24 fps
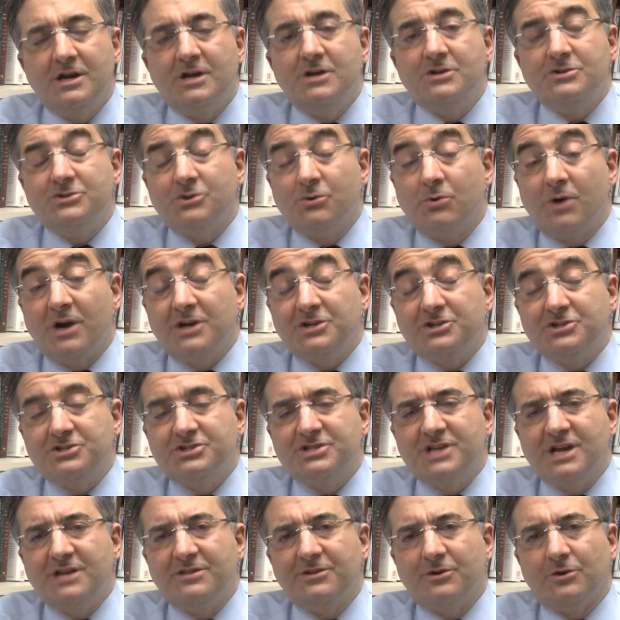So I should
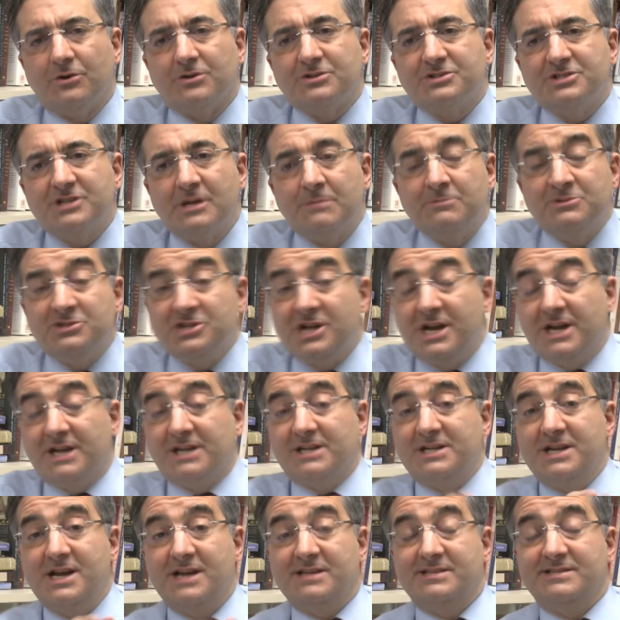say there are some
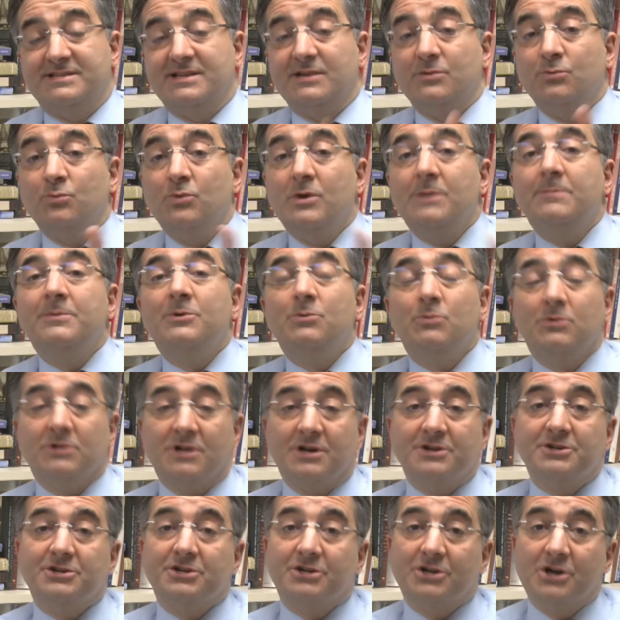genetic tests that women will
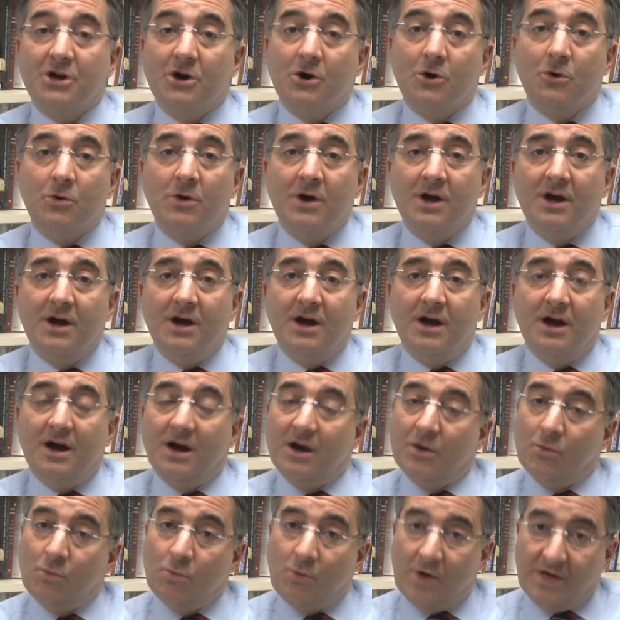undergo
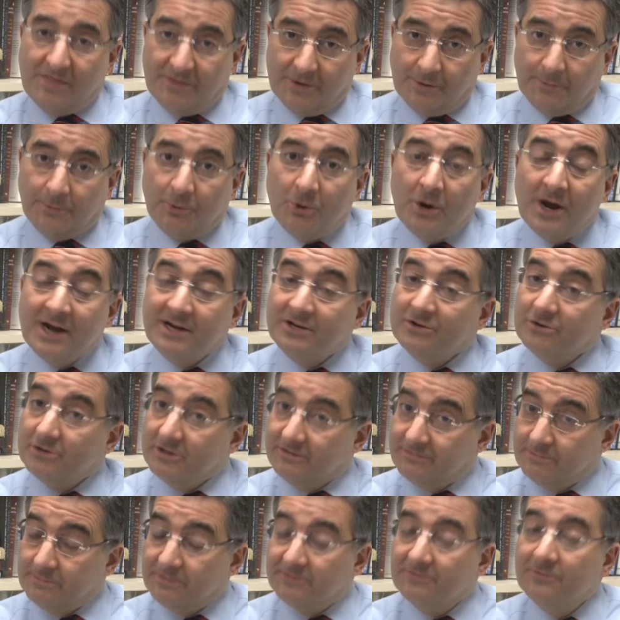when they're pregnant,
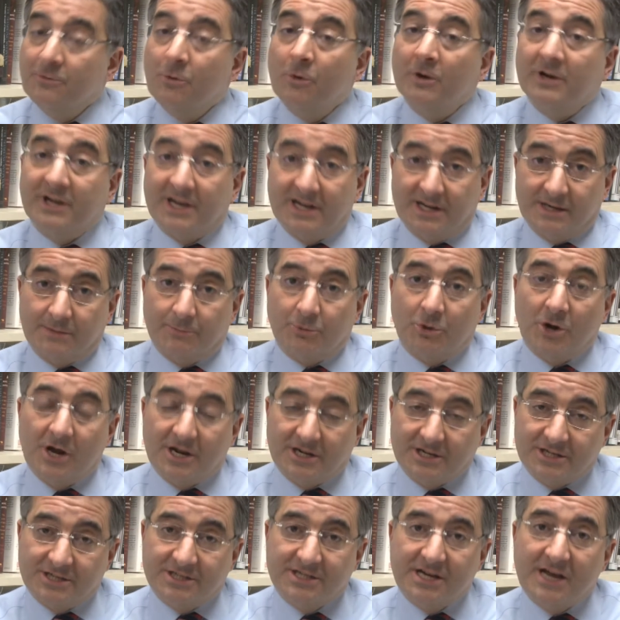even before getting
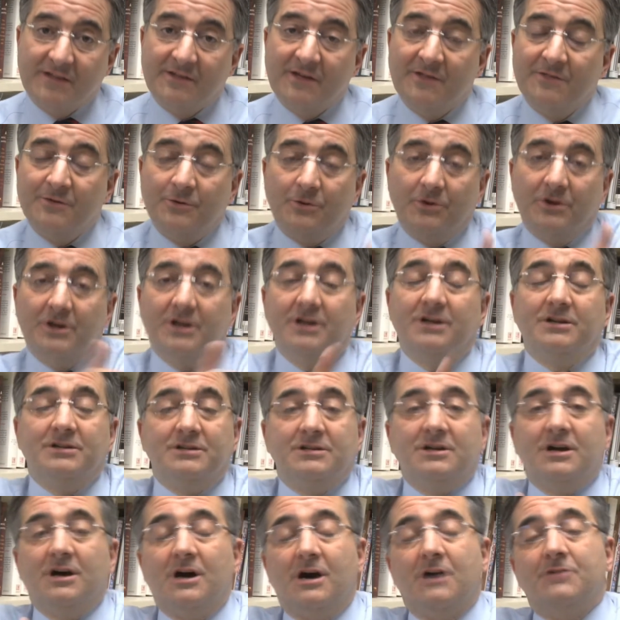pregnant, and then there are uh,
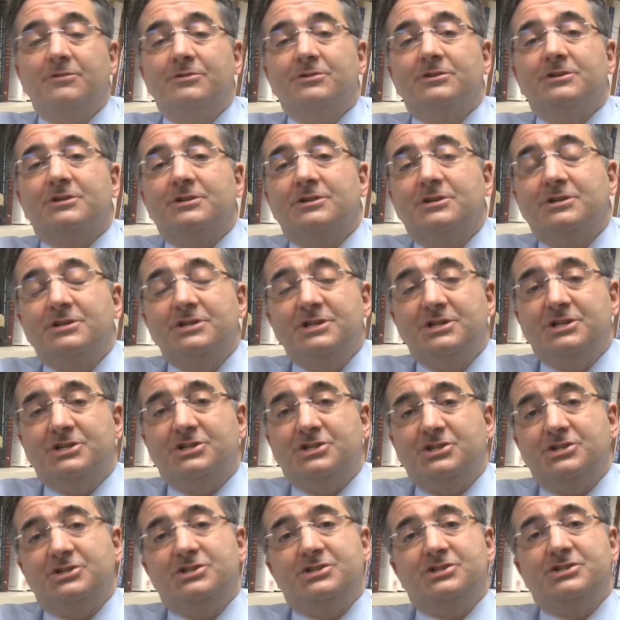other
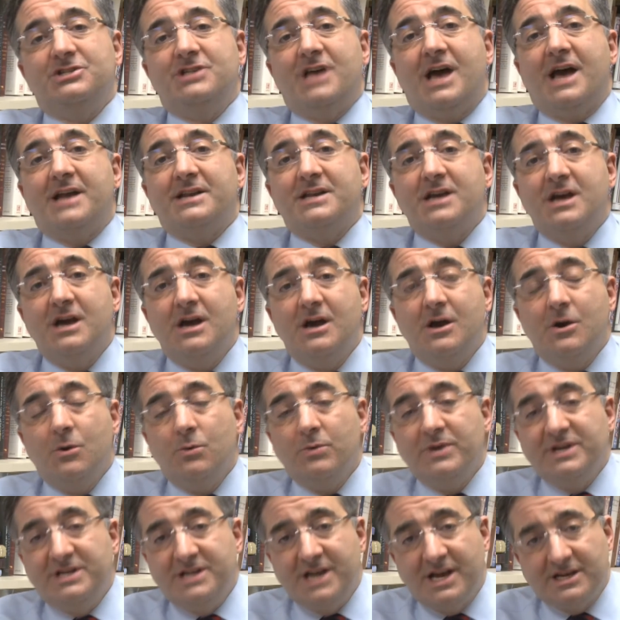conditions that
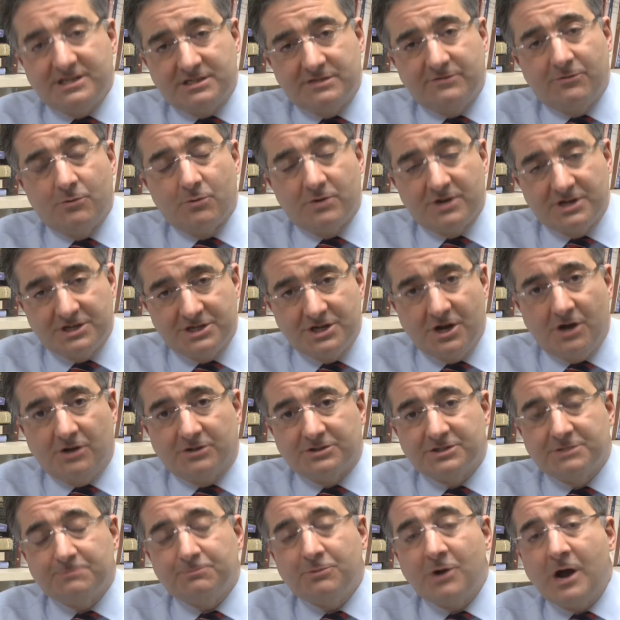we test for in
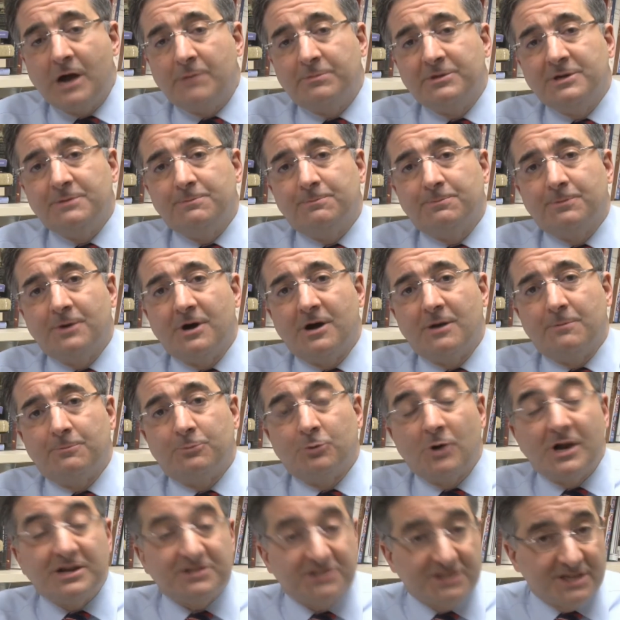adults. Probably uh,
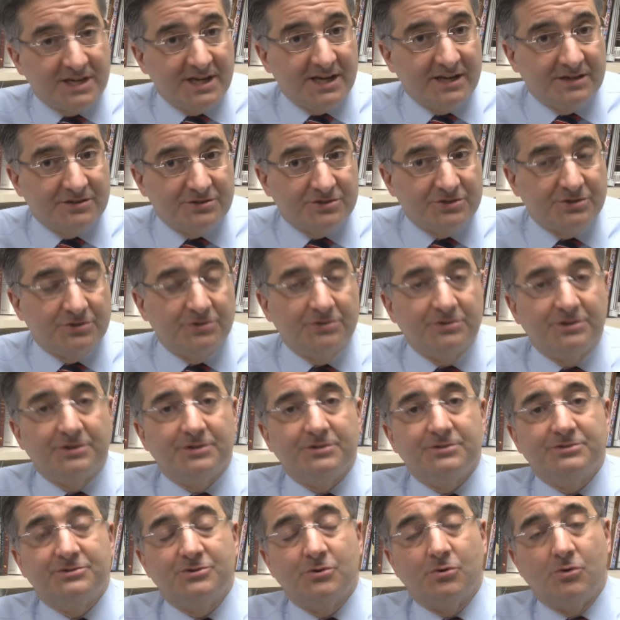breast cancer,
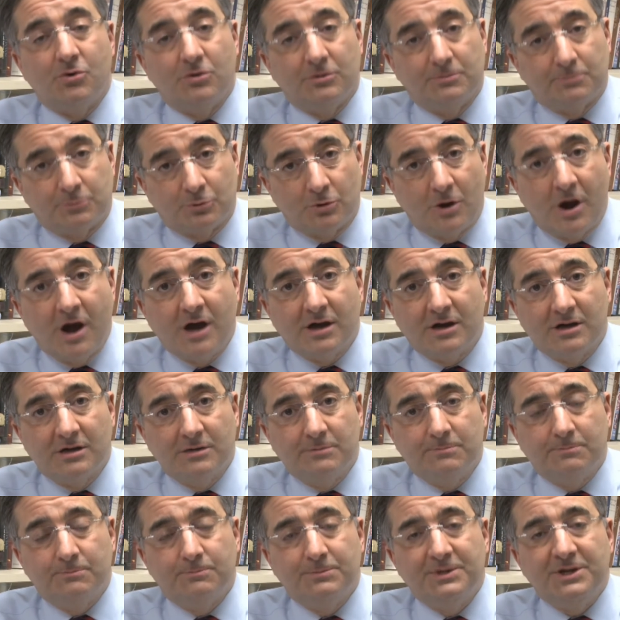the so called
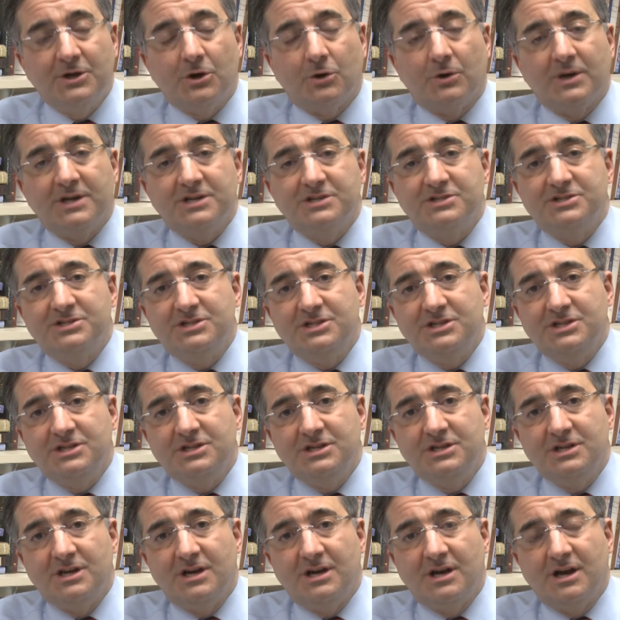BRCA, B R A
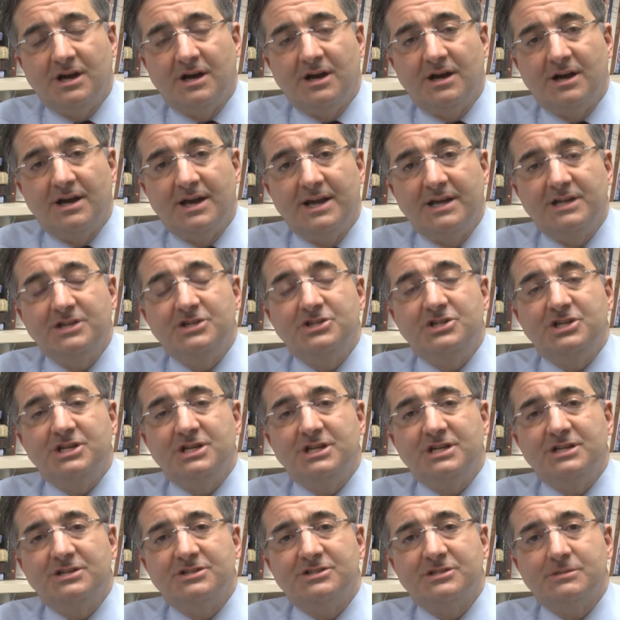C A
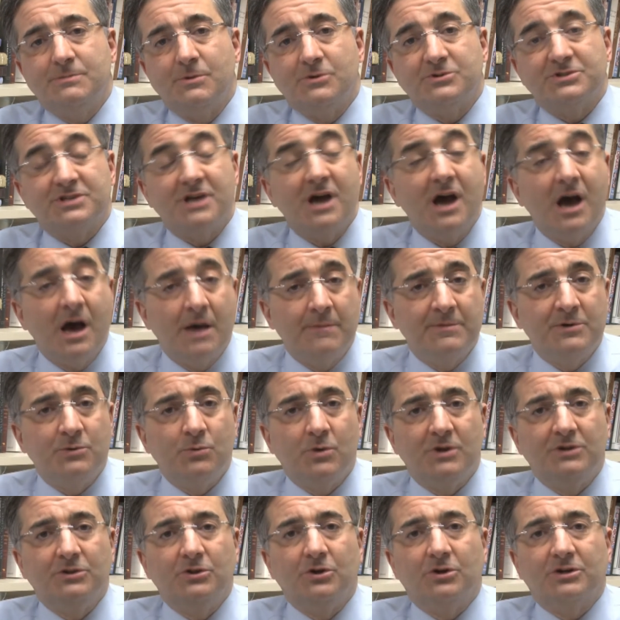gene, is the most common
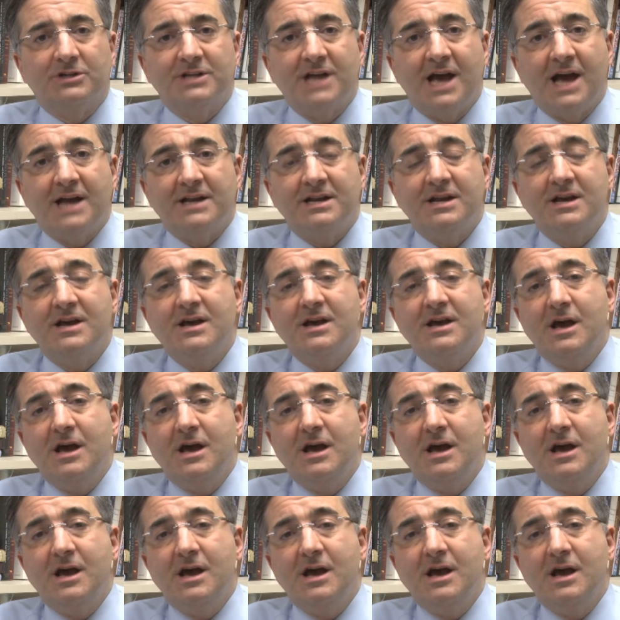one looked at.